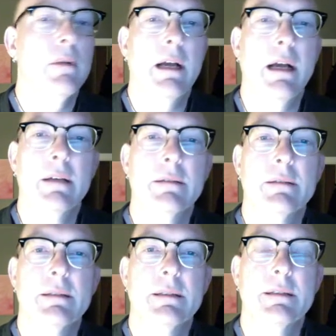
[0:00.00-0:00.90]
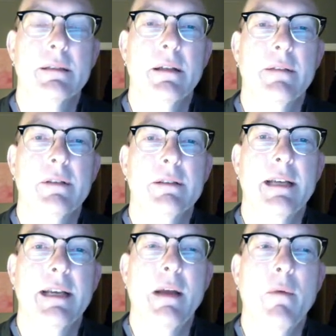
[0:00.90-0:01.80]
on because this is all I've looked
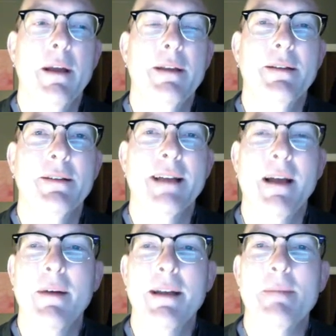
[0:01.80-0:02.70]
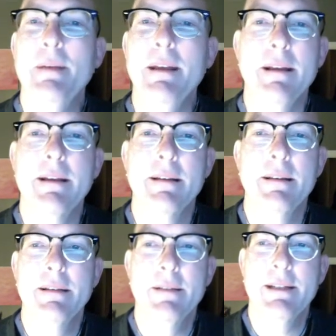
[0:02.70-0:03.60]
at. I wanted to look, I wanted to peek
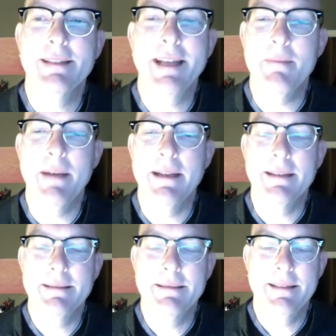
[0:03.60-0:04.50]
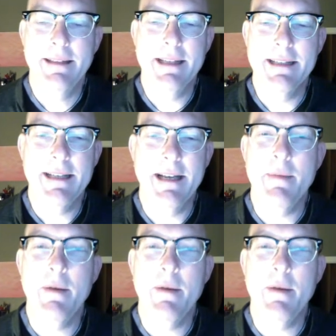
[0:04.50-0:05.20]
while I was getting my thing set up.